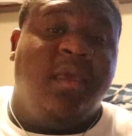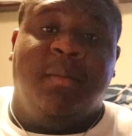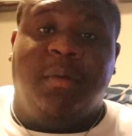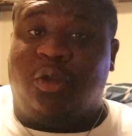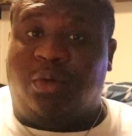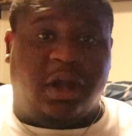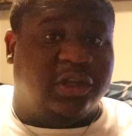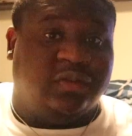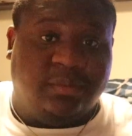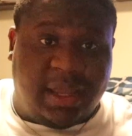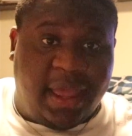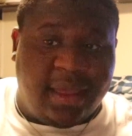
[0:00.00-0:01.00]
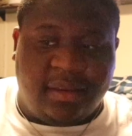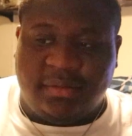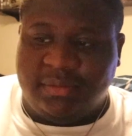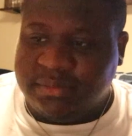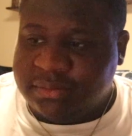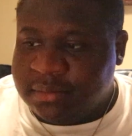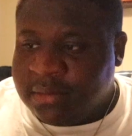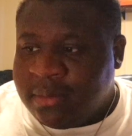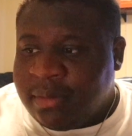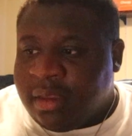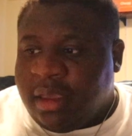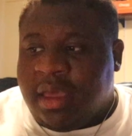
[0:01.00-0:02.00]
Otherwise from that,
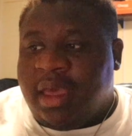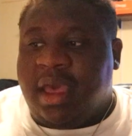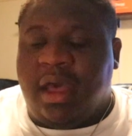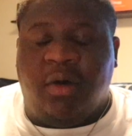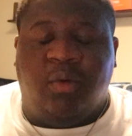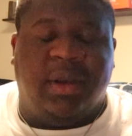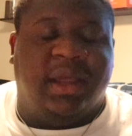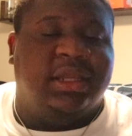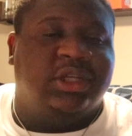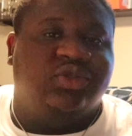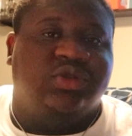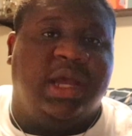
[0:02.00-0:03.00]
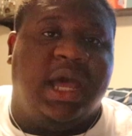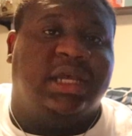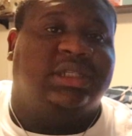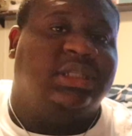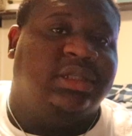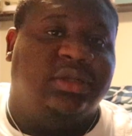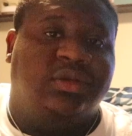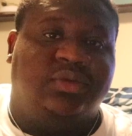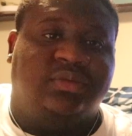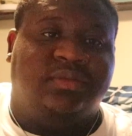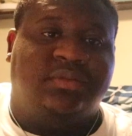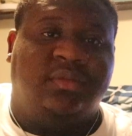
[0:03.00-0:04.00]
what I need you guys to
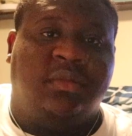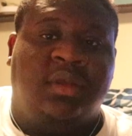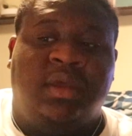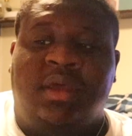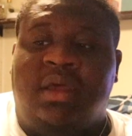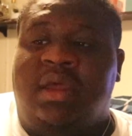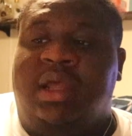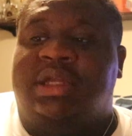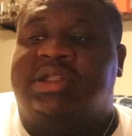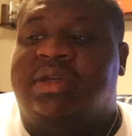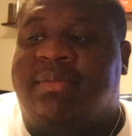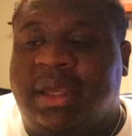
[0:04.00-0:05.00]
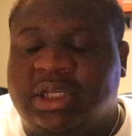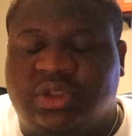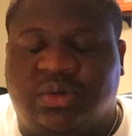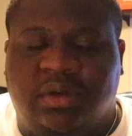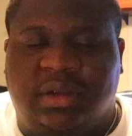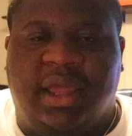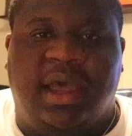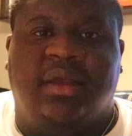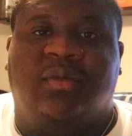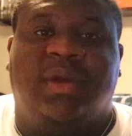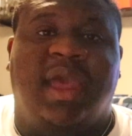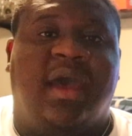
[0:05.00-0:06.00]
do to make sure that
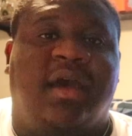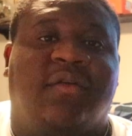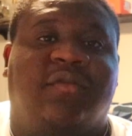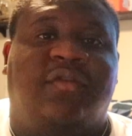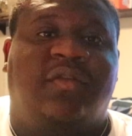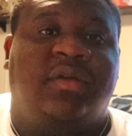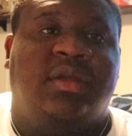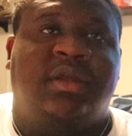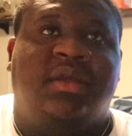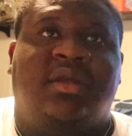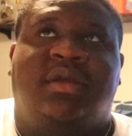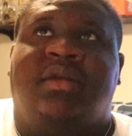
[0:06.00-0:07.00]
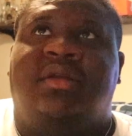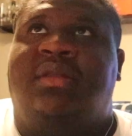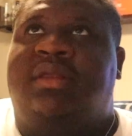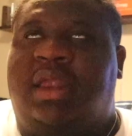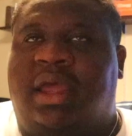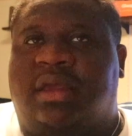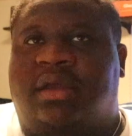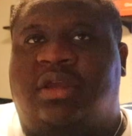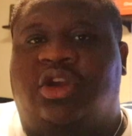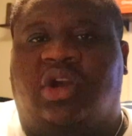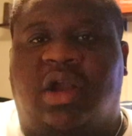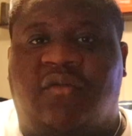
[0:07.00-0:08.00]
we have like
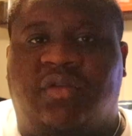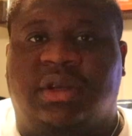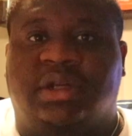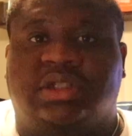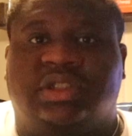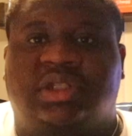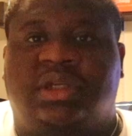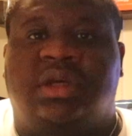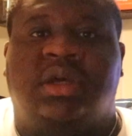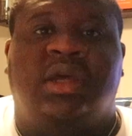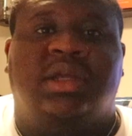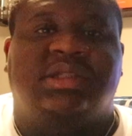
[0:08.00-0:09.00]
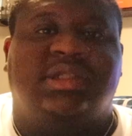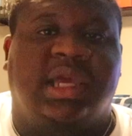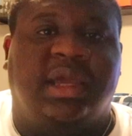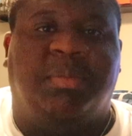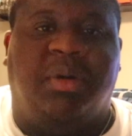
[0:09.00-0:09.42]
your governors take